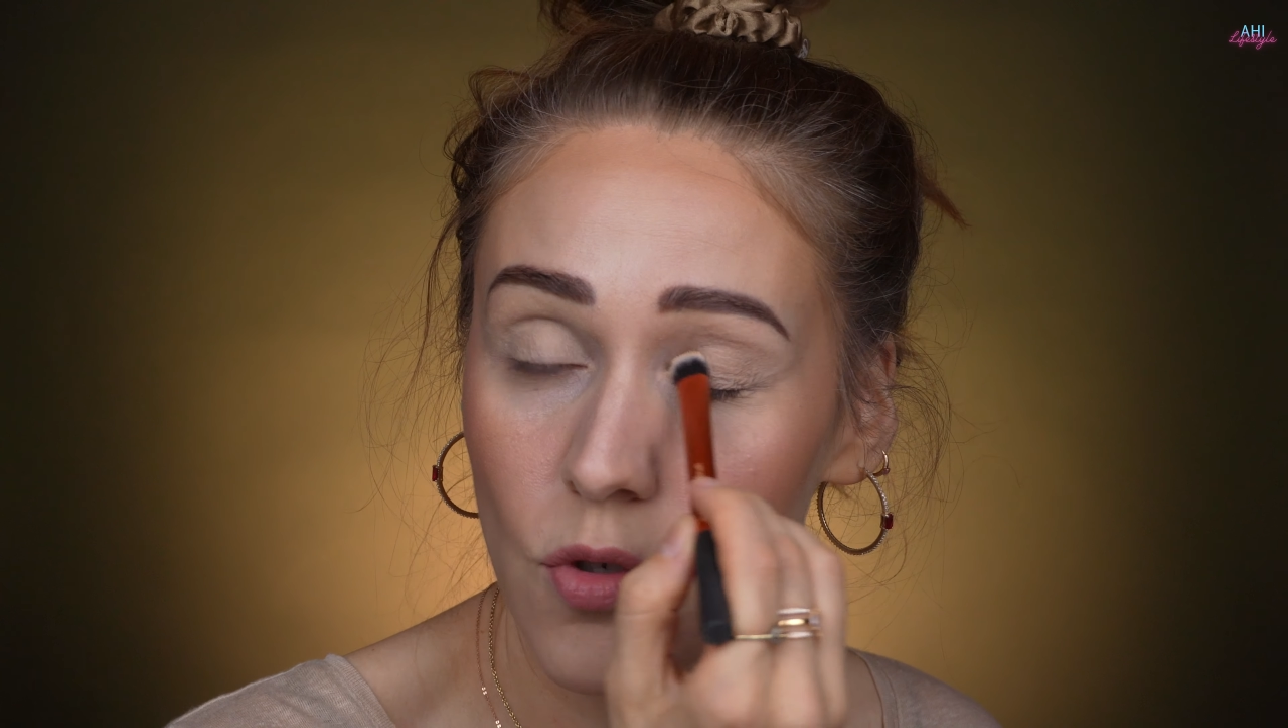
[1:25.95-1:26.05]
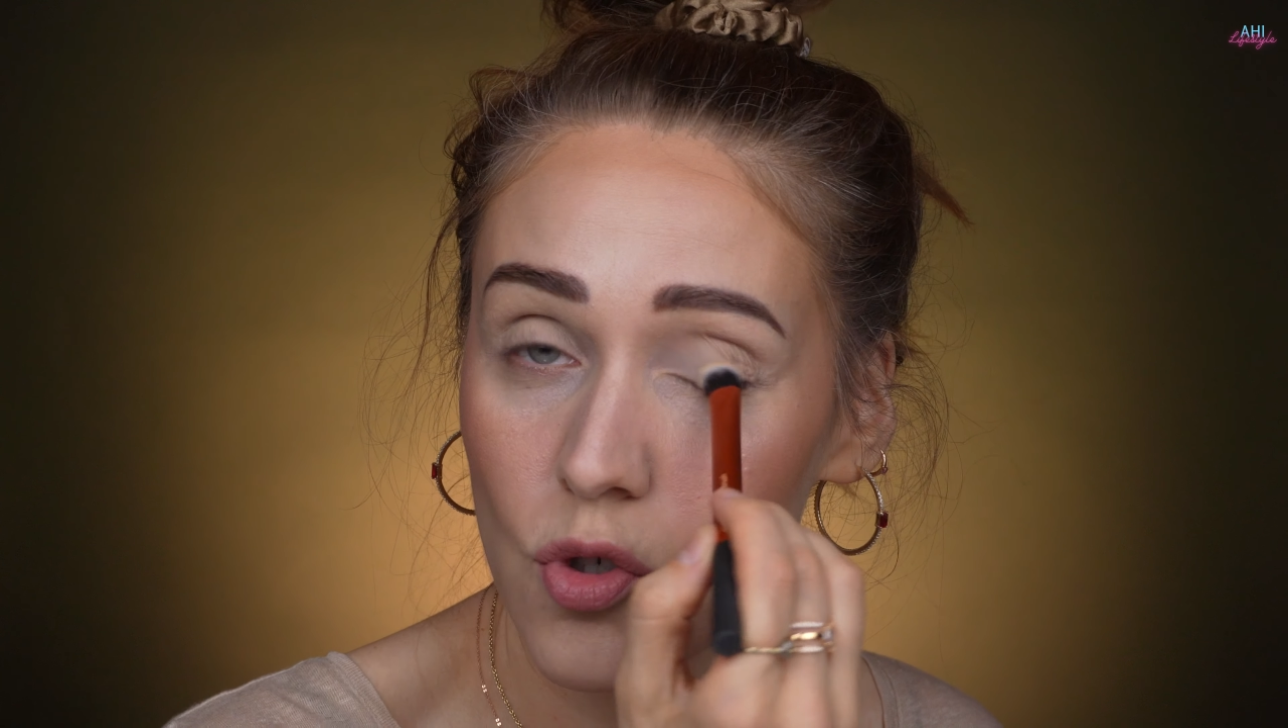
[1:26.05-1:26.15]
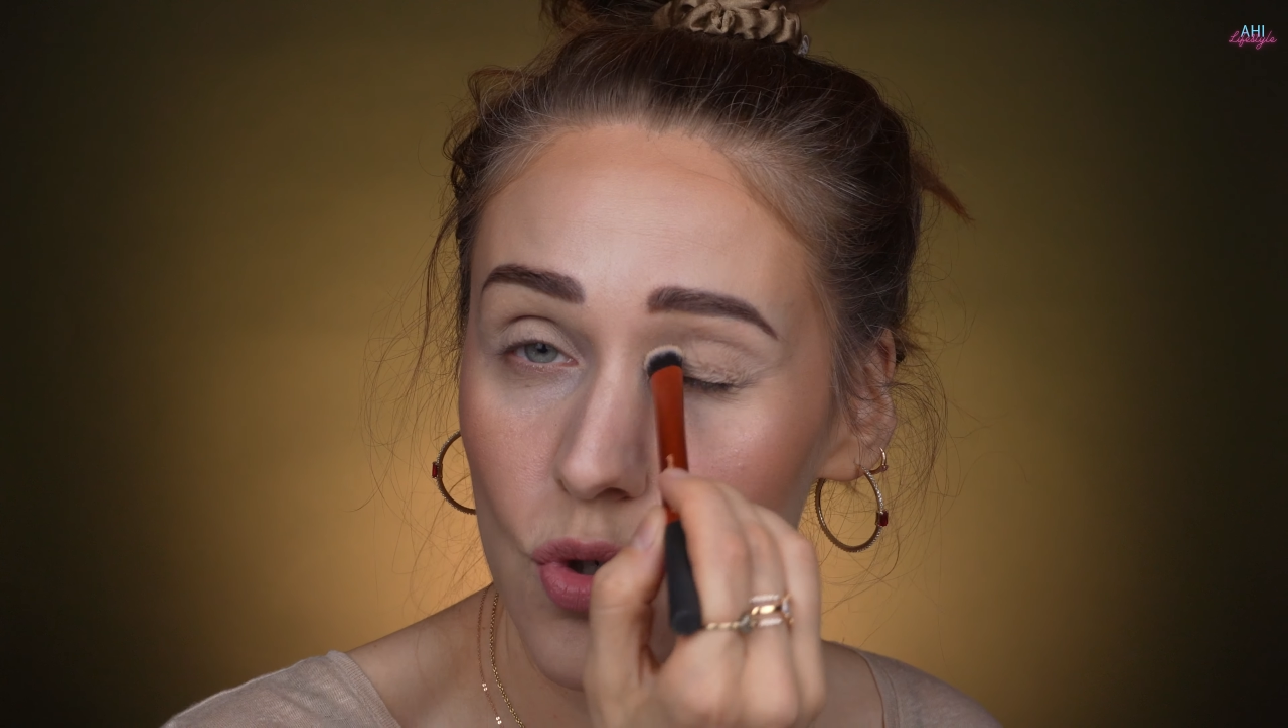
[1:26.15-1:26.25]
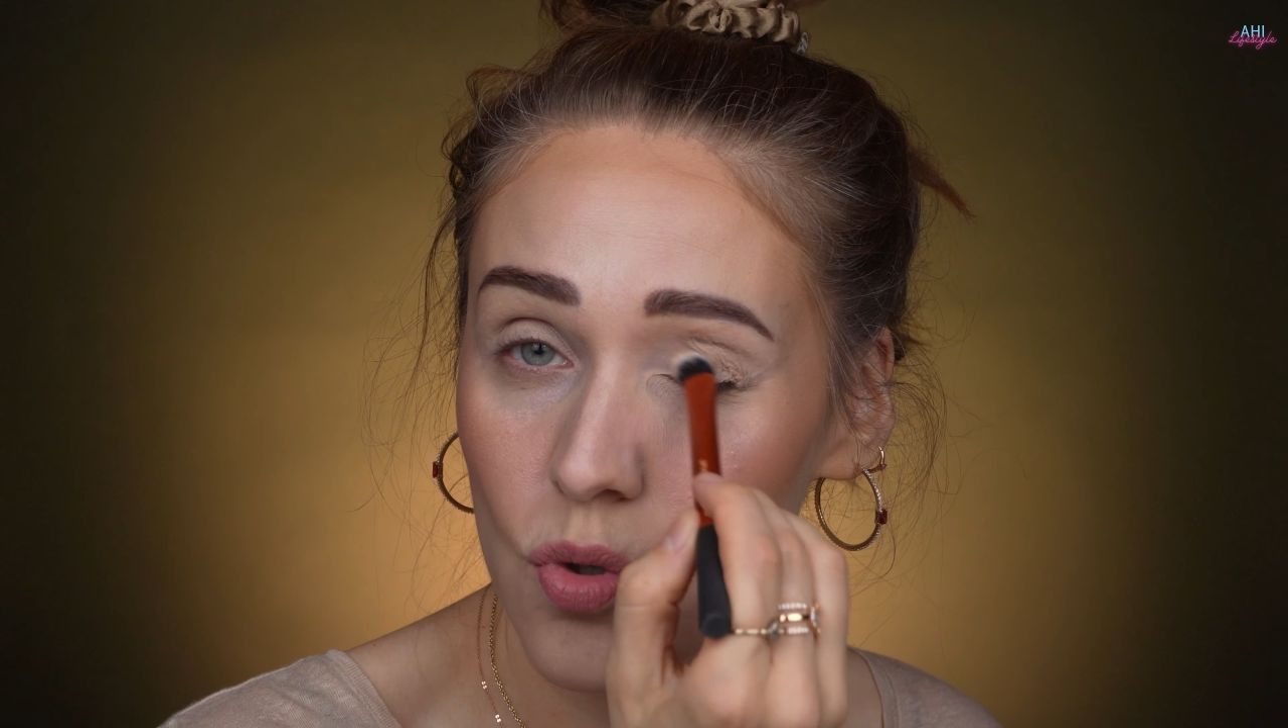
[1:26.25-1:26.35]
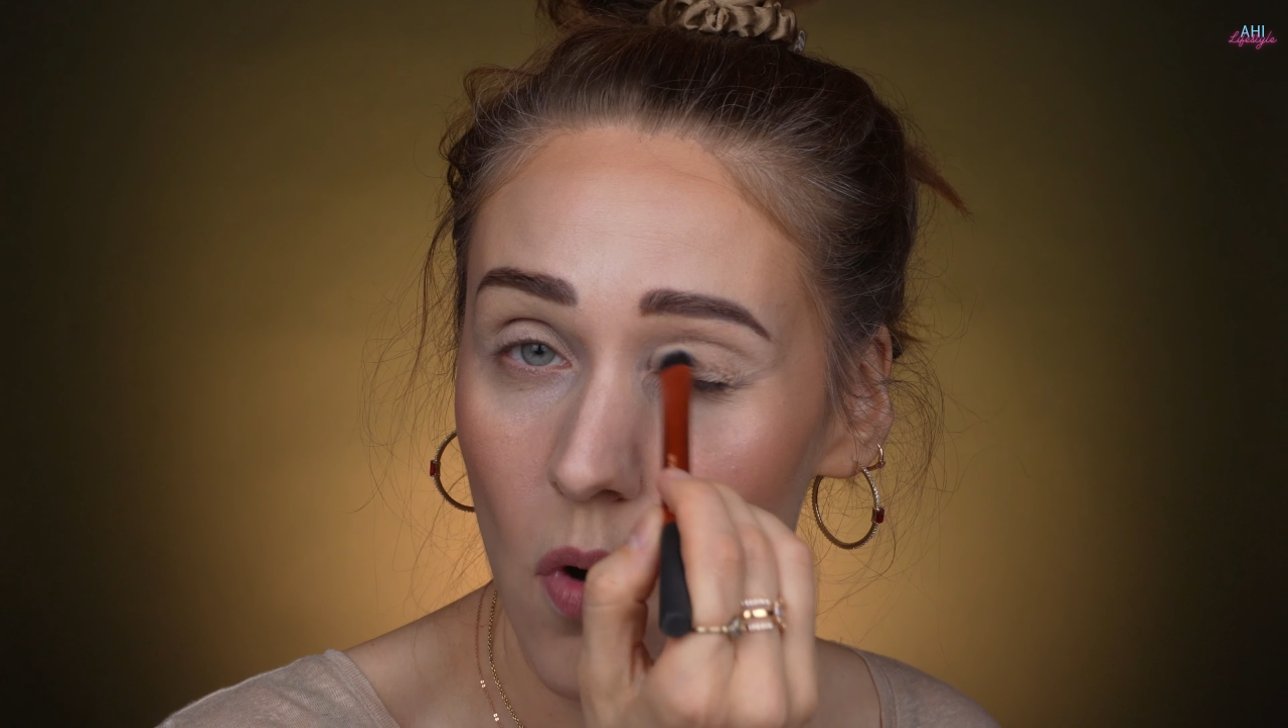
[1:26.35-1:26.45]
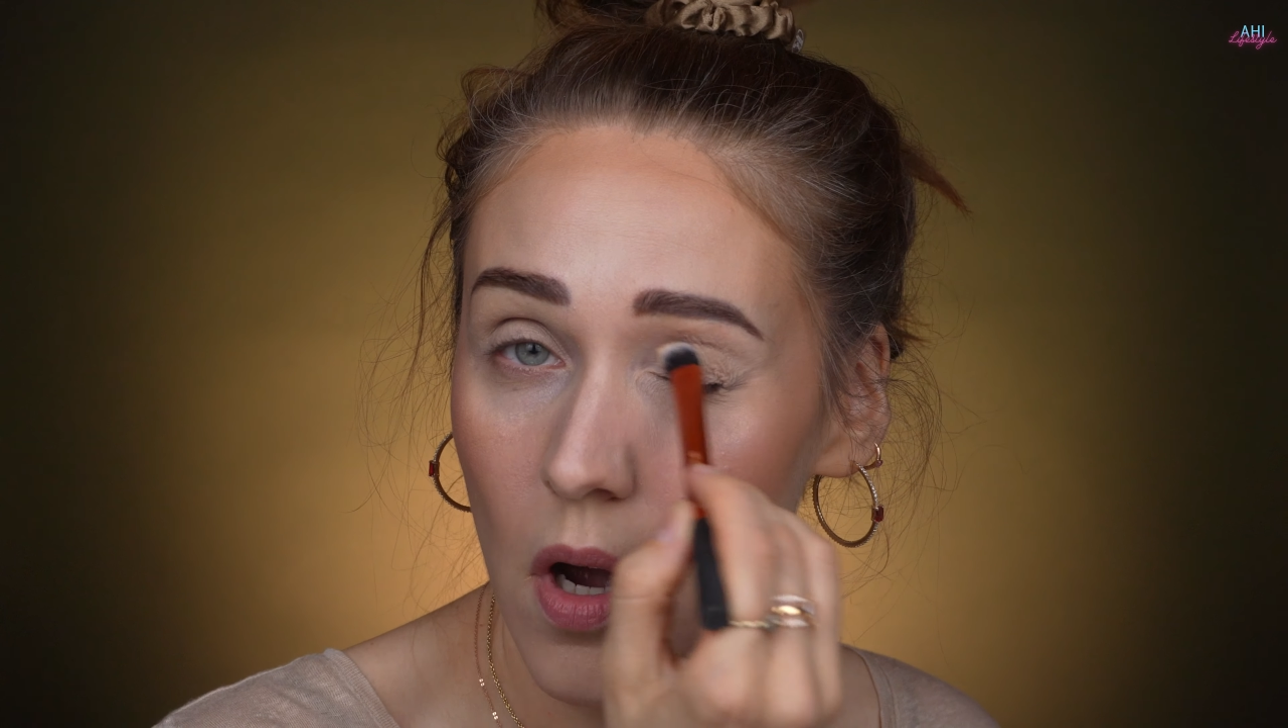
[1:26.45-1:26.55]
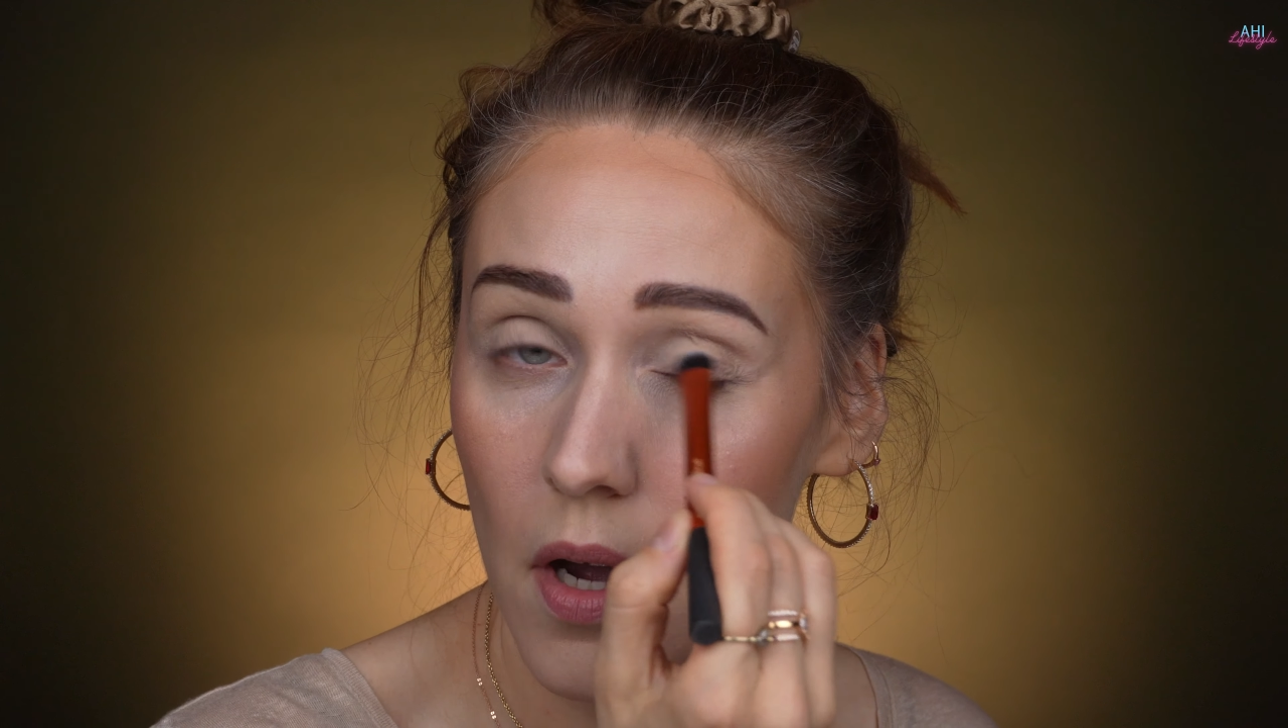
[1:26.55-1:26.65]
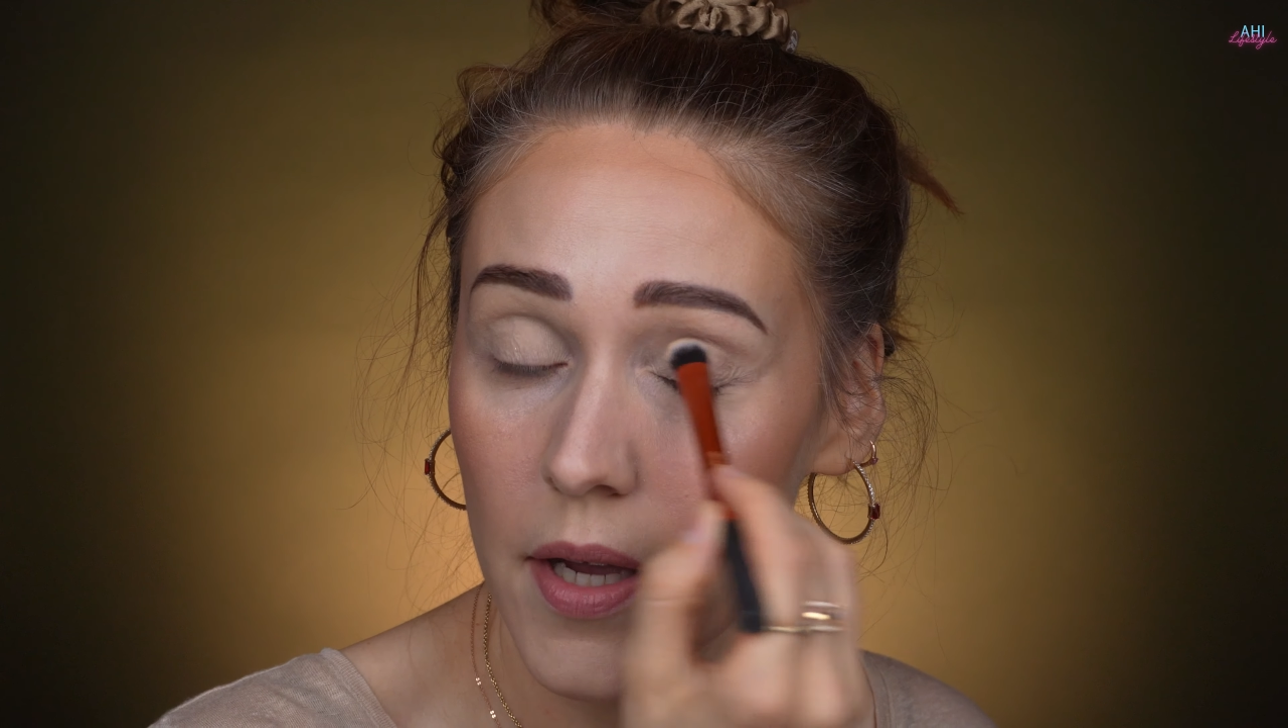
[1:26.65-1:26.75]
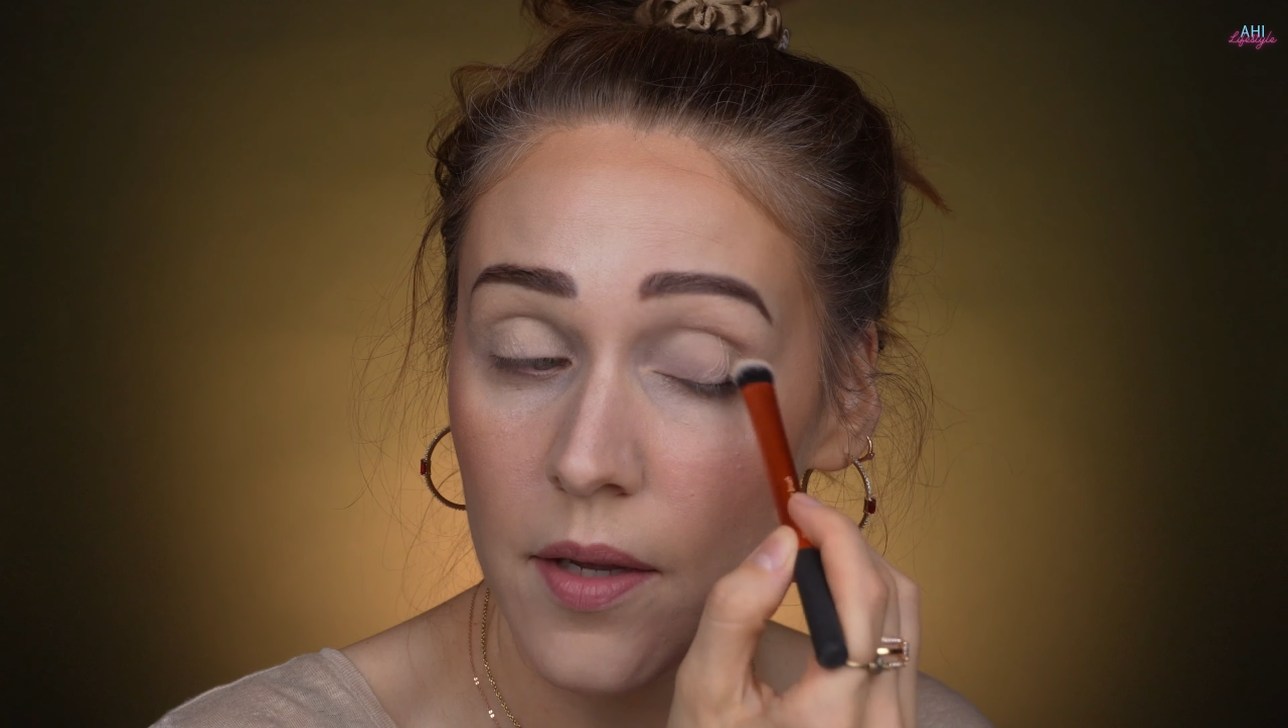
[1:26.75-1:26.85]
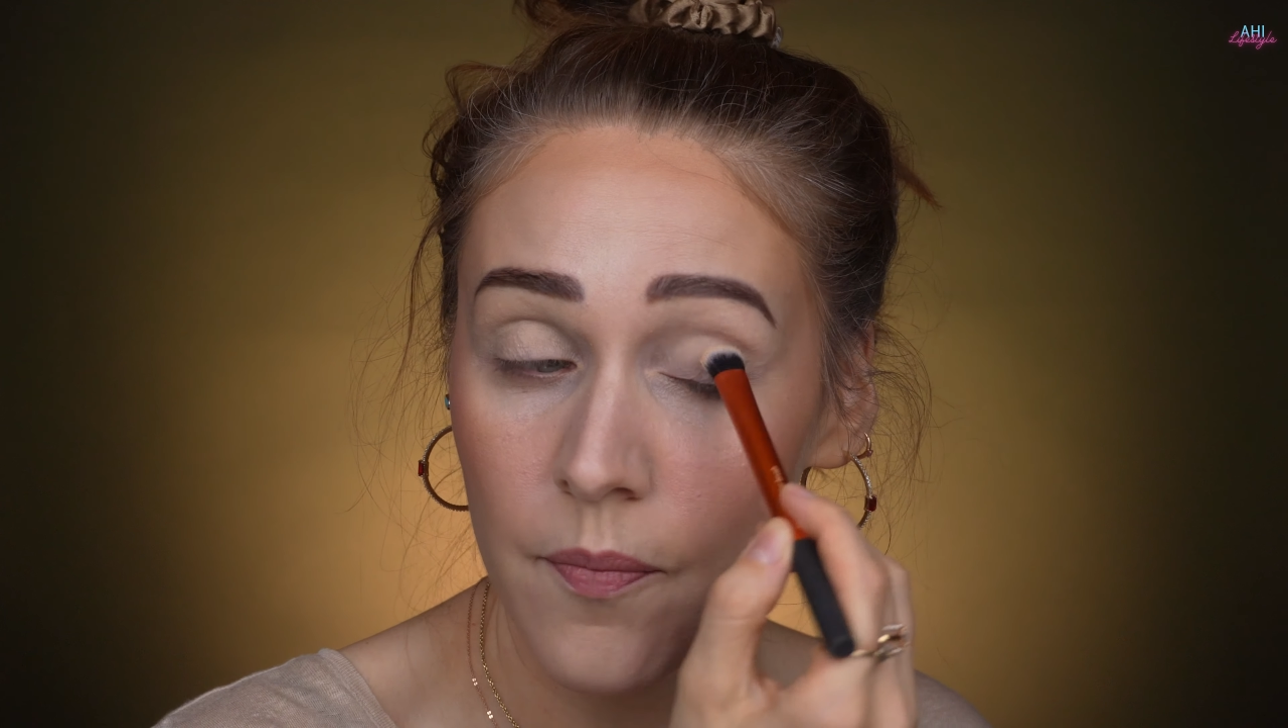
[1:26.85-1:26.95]

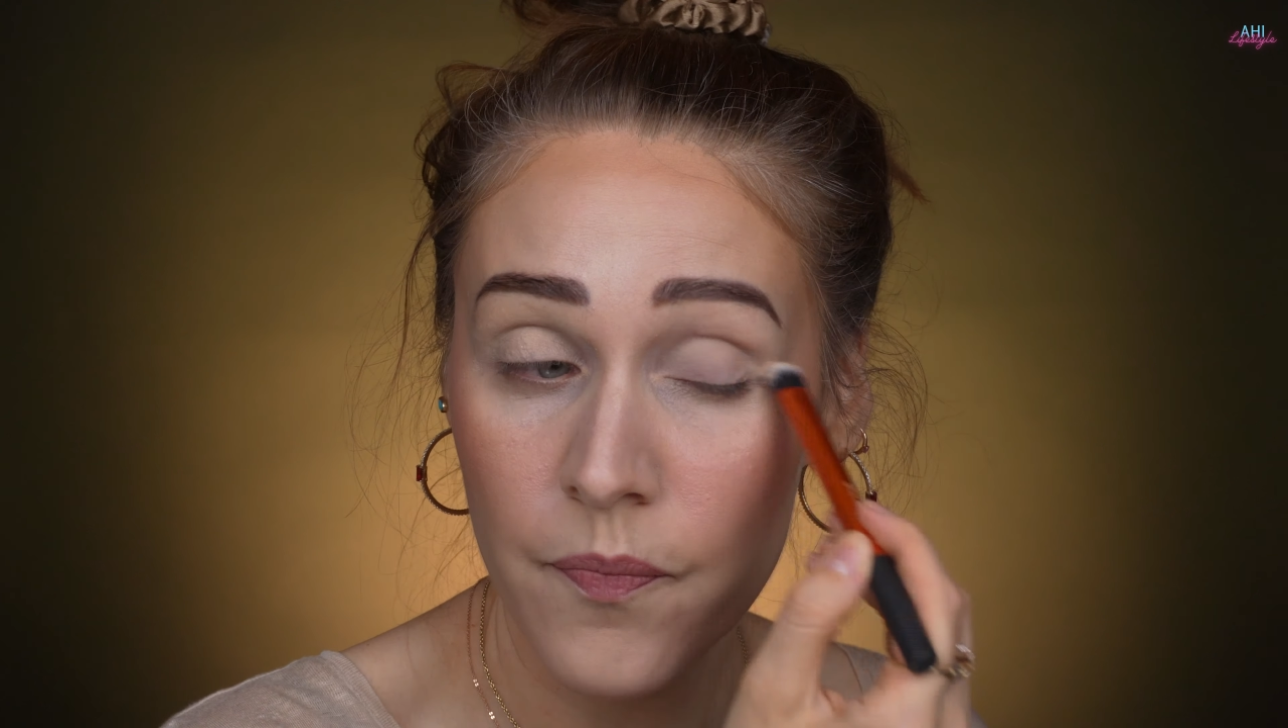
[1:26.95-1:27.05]
dry.